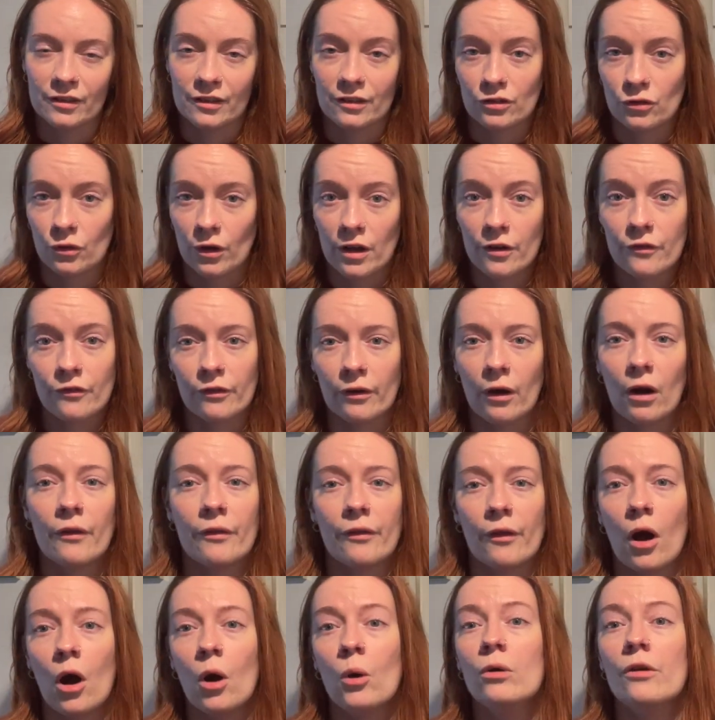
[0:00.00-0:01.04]
is great for
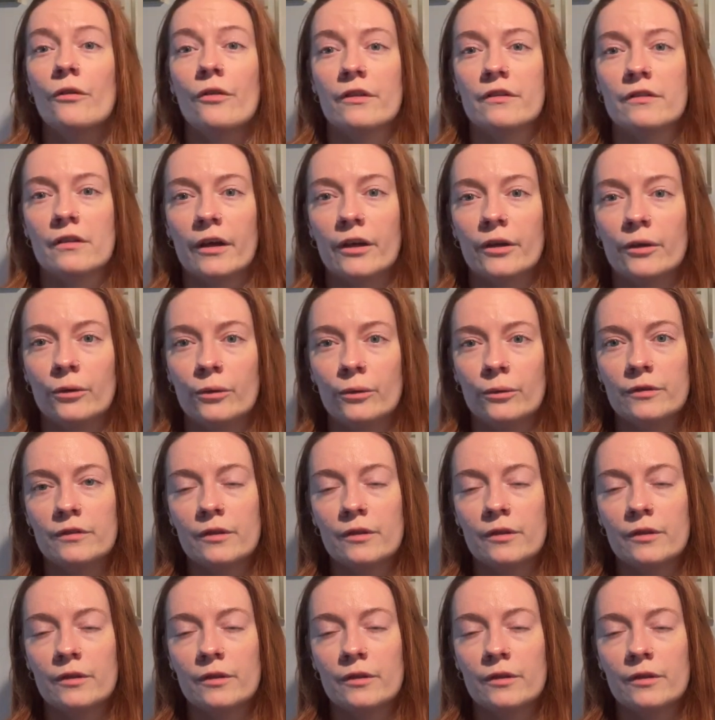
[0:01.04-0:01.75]
the whole of the cycle.